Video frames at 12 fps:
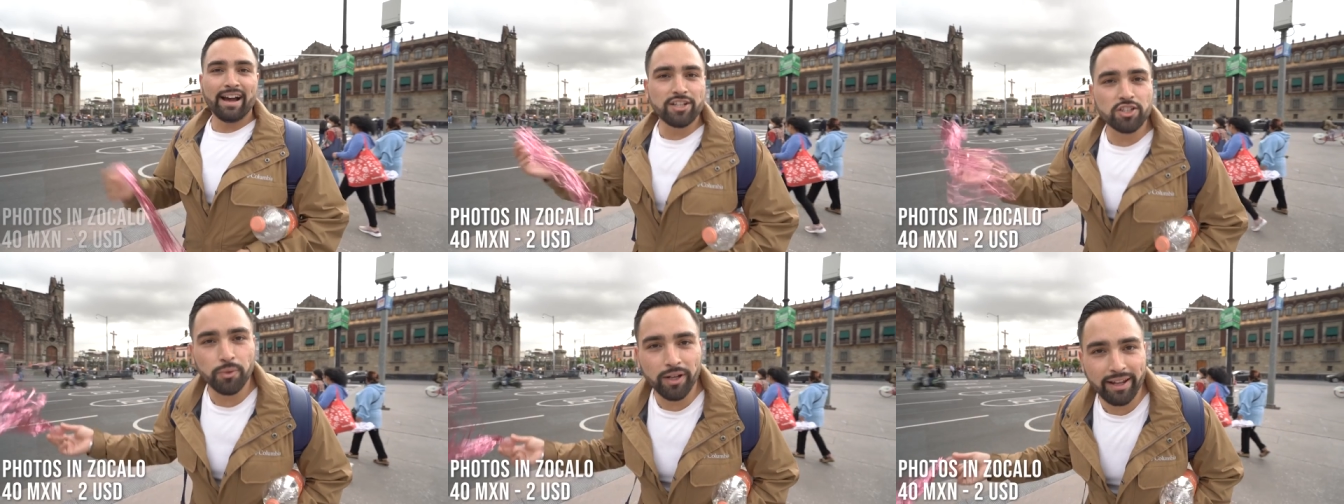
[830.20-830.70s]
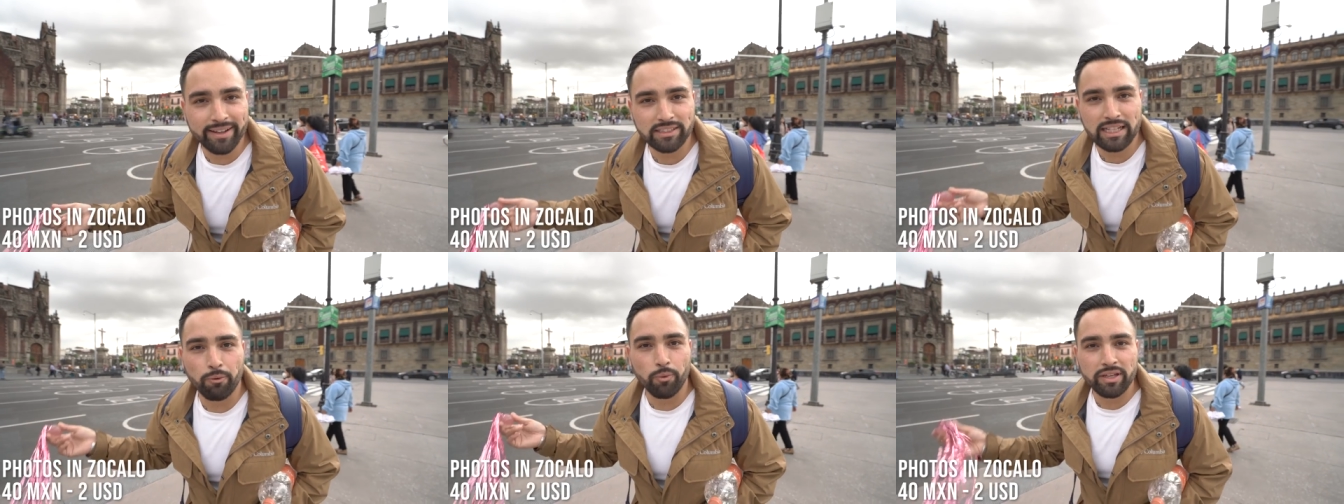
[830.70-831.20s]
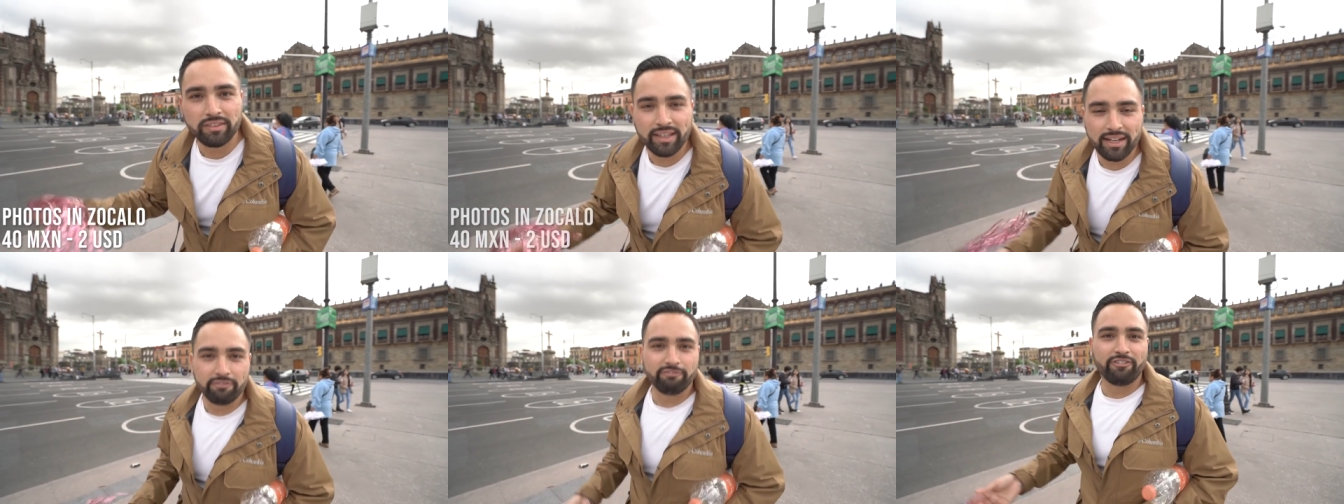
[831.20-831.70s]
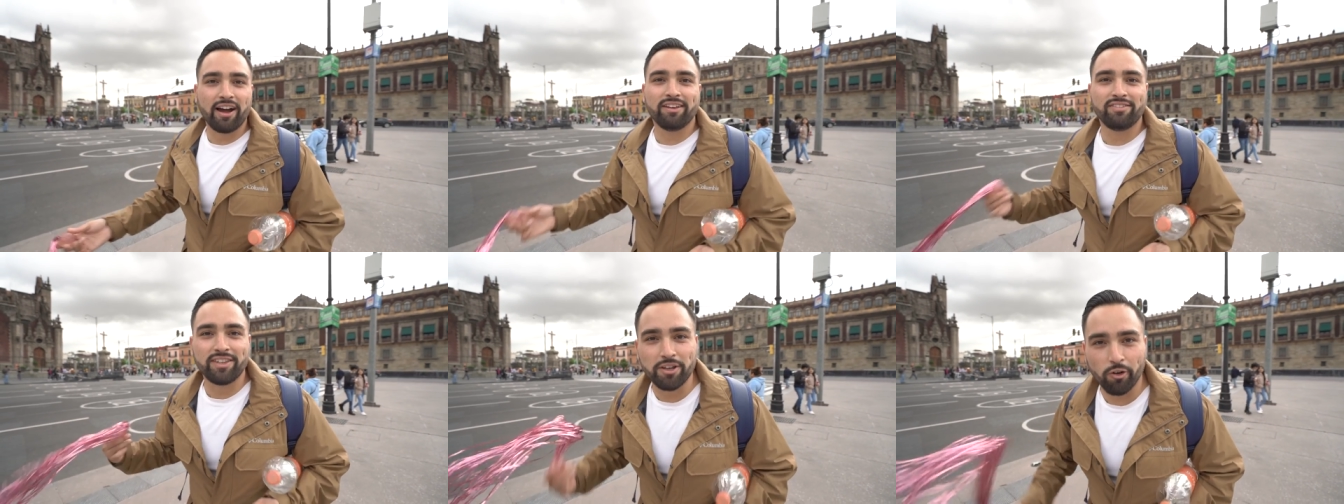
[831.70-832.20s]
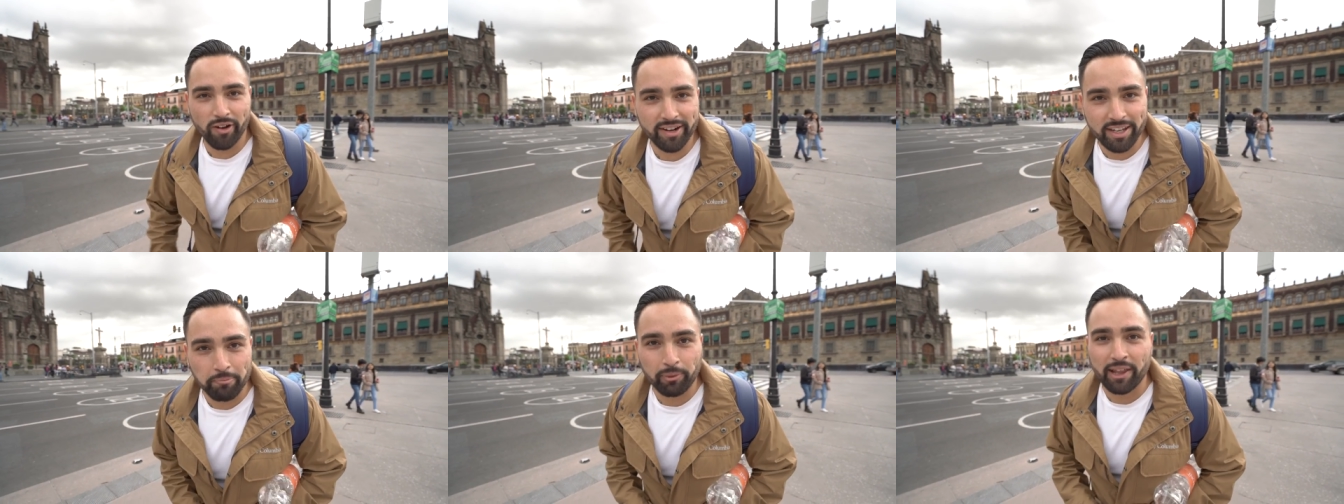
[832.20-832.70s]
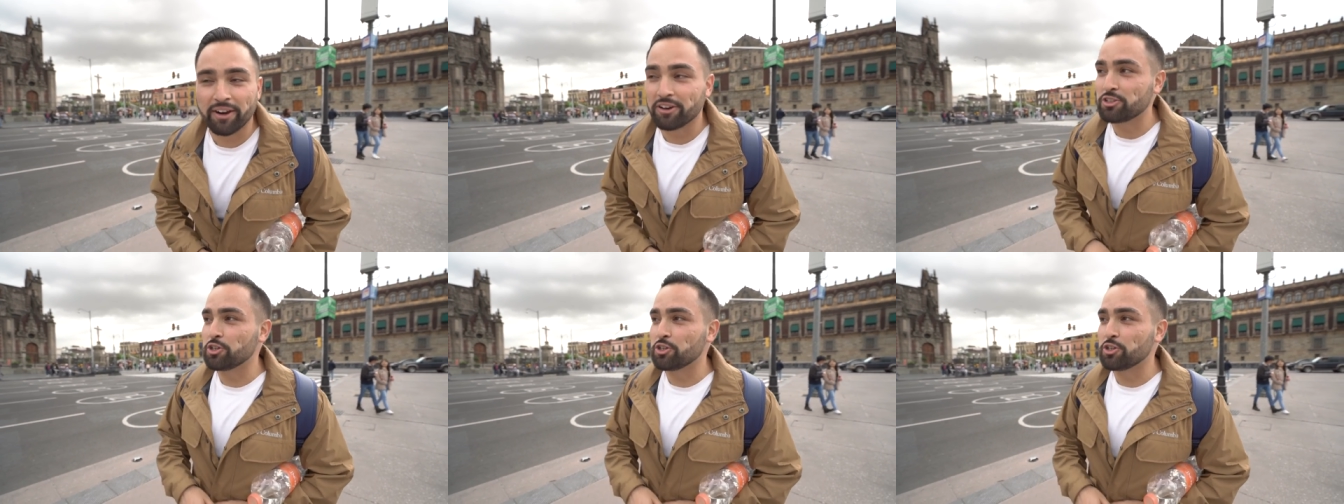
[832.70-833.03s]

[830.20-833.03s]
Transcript: I just realized that we didn't find the organ players.